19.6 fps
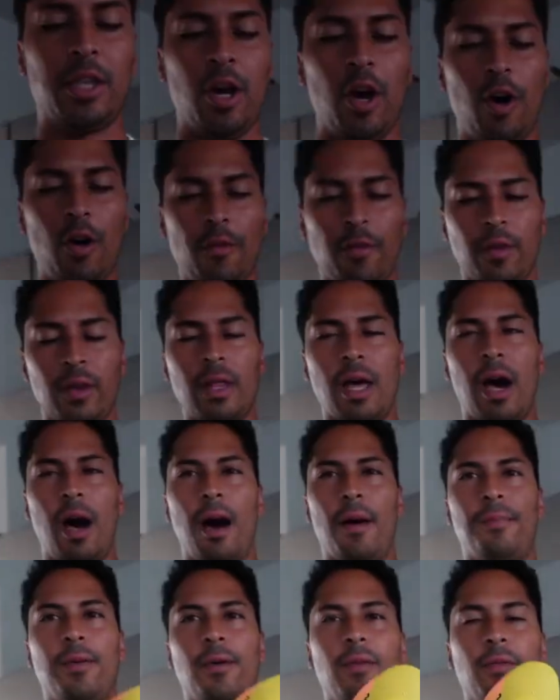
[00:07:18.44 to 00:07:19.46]
go over the
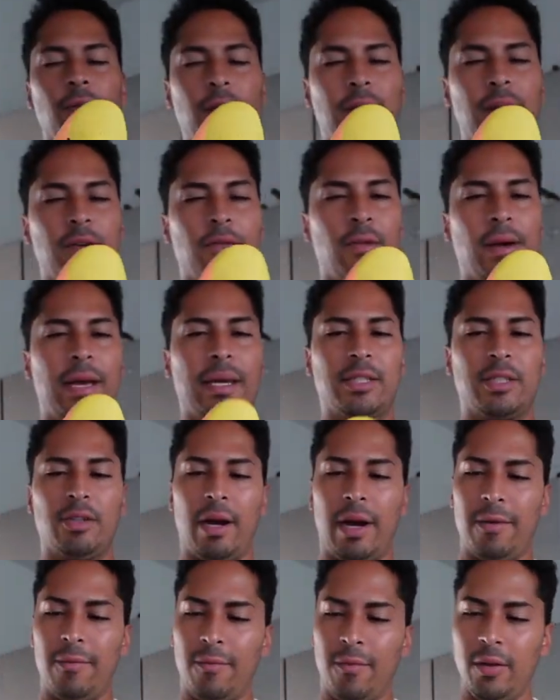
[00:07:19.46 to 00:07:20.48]
upper really quick. So
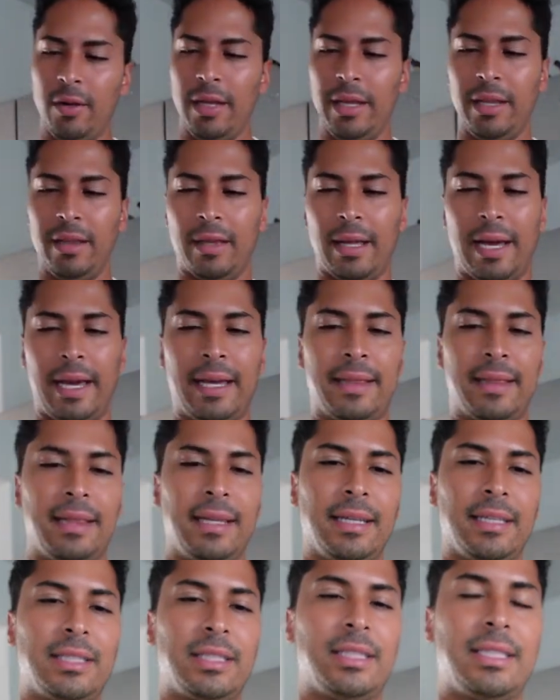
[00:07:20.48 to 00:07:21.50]
I really like
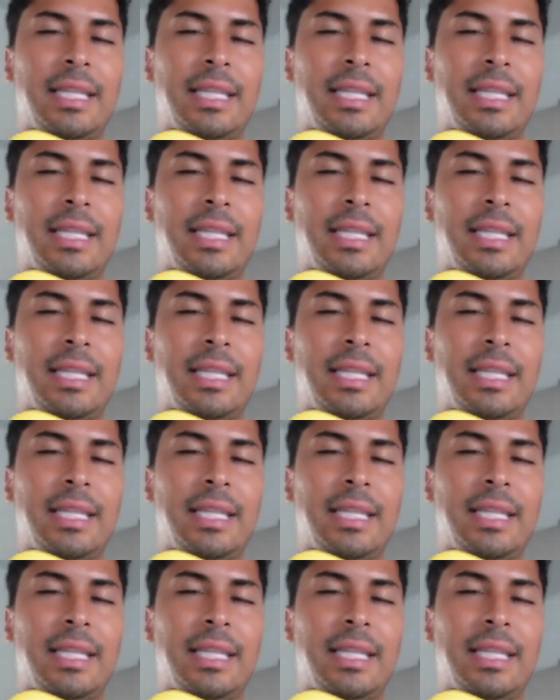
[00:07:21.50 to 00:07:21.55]
this